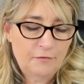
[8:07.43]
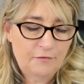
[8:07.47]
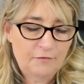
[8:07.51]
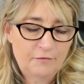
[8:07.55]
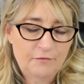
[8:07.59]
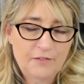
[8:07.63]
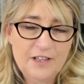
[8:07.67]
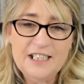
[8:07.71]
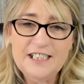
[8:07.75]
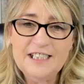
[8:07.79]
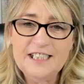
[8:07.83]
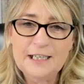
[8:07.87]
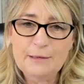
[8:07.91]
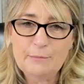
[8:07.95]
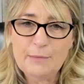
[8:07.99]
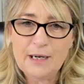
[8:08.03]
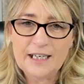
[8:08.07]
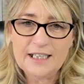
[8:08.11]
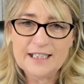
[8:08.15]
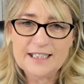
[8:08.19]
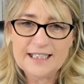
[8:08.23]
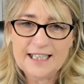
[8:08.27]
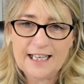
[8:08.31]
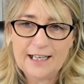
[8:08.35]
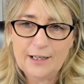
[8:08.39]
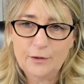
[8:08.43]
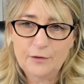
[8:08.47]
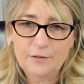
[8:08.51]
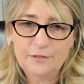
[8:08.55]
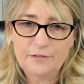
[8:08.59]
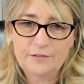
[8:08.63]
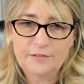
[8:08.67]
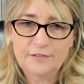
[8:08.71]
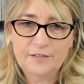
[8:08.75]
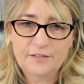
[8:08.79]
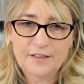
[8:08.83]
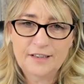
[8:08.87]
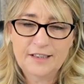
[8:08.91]
feeding myself,
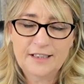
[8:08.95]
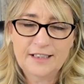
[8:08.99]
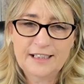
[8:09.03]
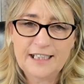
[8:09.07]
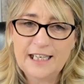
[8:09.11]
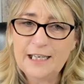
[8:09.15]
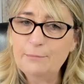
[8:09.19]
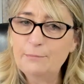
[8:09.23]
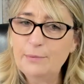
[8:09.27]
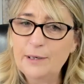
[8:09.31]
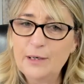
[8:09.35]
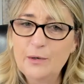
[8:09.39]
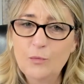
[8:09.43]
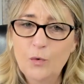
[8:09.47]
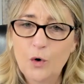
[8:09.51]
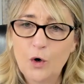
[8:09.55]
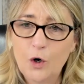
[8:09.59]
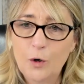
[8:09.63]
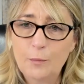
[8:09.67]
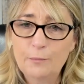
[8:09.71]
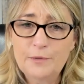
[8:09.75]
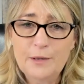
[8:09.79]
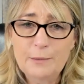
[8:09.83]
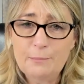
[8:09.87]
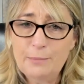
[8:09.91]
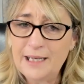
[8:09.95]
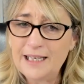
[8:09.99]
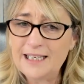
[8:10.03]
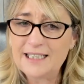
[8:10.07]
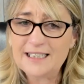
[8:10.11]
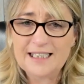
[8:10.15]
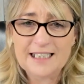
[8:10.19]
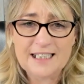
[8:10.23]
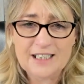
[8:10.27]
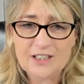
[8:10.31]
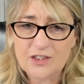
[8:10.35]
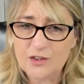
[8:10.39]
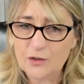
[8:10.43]
keeping warm, the
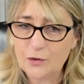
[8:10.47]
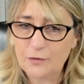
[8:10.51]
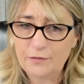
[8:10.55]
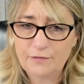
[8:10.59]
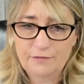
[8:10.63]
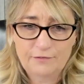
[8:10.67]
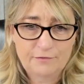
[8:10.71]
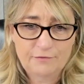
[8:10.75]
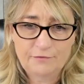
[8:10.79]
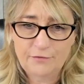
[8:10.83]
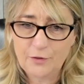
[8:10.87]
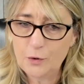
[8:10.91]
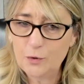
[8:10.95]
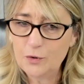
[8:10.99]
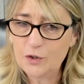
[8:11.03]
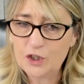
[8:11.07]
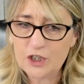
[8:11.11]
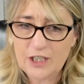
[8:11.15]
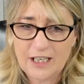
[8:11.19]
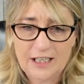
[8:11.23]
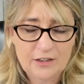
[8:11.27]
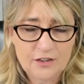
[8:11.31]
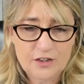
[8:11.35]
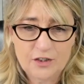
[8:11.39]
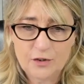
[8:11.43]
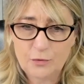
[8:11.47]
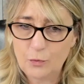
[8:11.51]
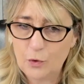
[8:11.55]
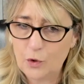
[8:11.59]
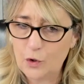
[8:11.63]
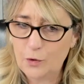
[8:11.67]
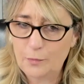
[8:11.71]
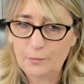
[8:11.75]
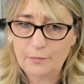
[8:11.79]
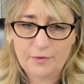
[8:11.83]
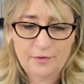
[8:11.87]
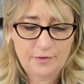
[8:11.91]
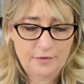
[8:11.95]
basic stuff, food, shelter,
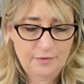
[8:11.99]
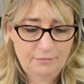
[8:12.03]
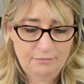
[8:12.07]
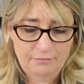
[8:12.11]
warmth,